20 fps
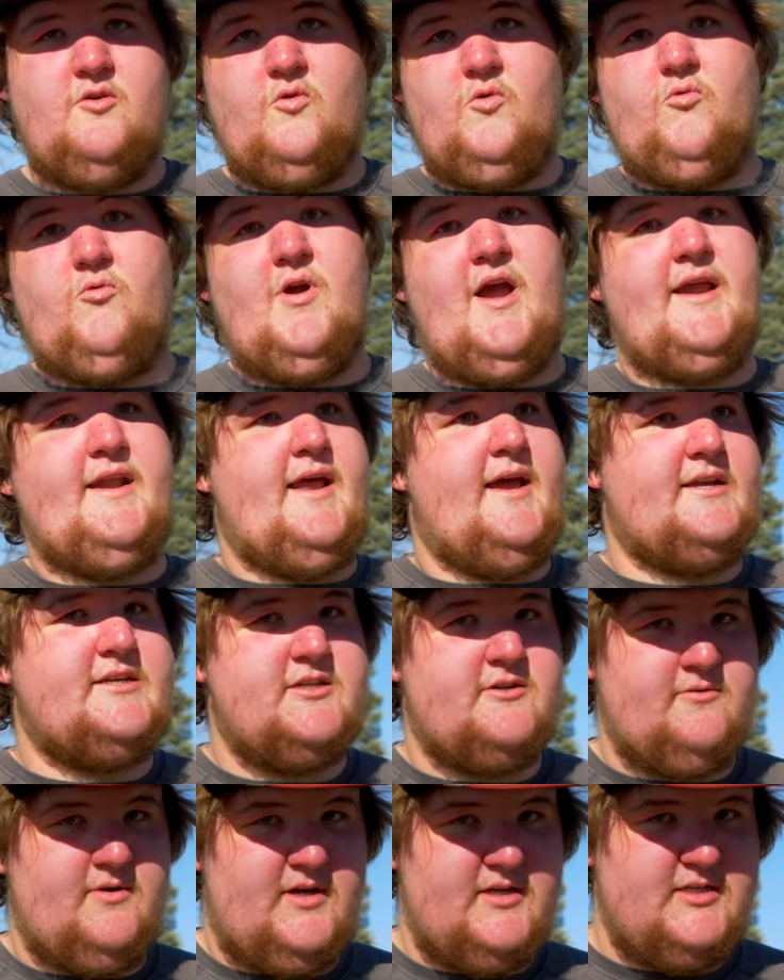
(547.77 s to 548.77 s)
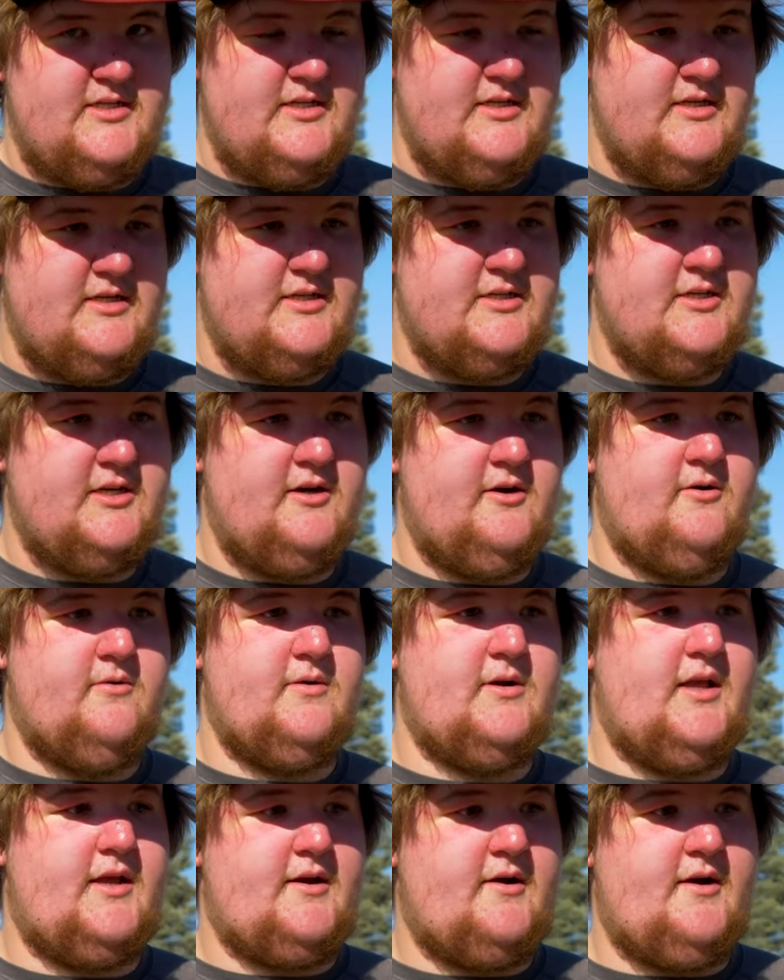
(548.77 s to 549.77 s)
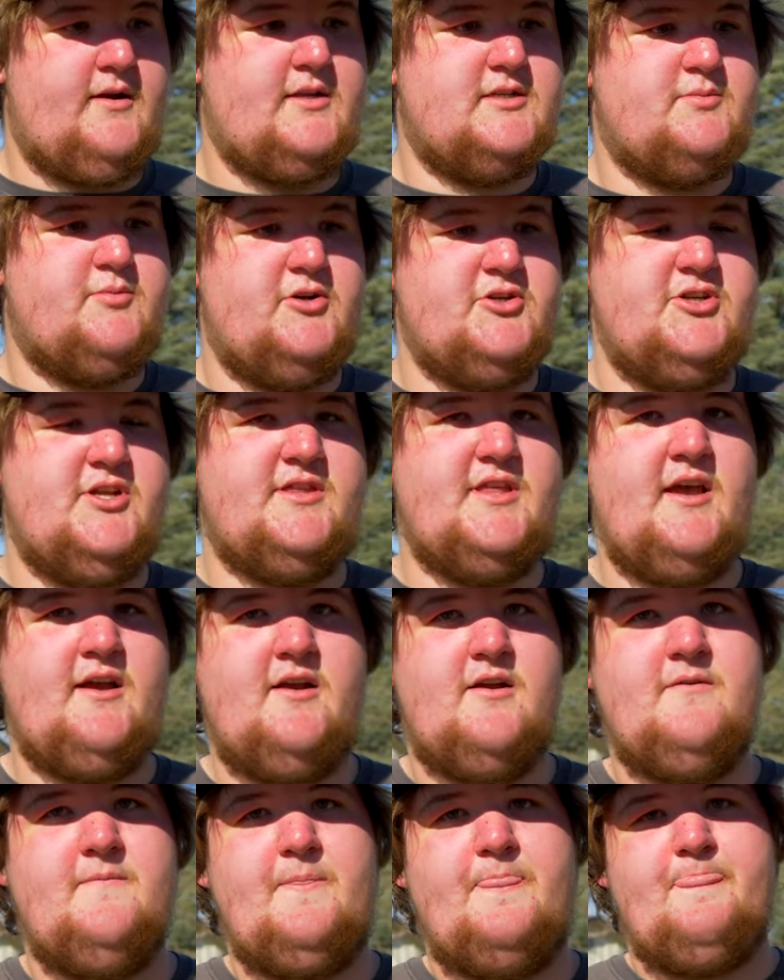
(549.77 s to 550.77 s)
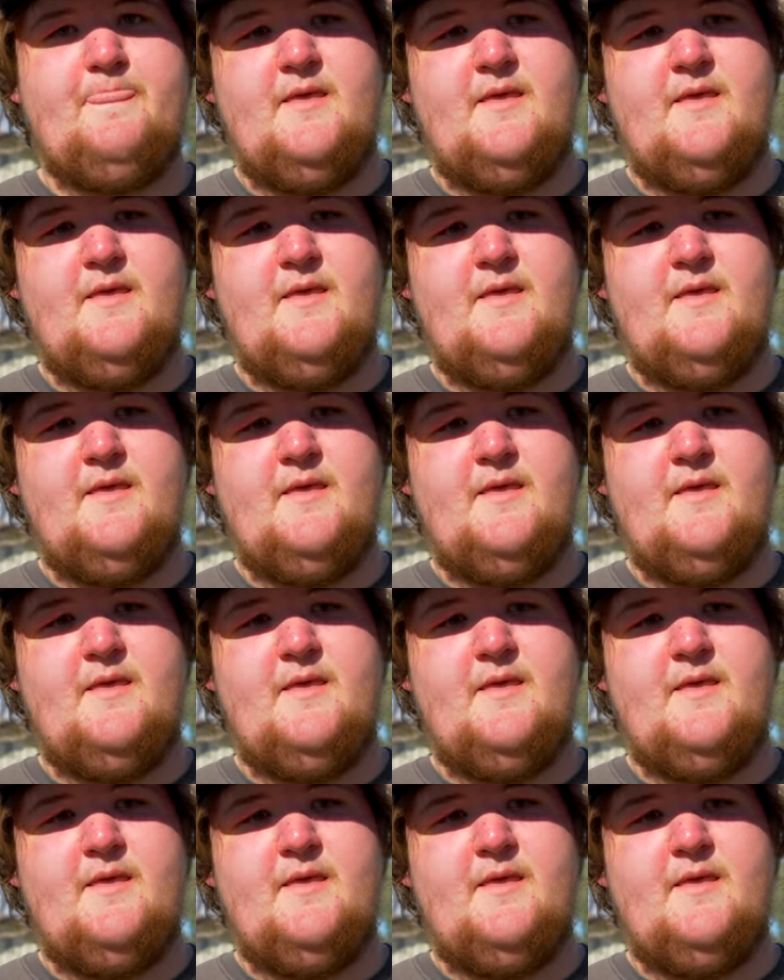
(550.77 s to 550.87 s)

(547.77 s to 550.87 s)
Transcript: right next to us. So we're like, all right, let's push it there.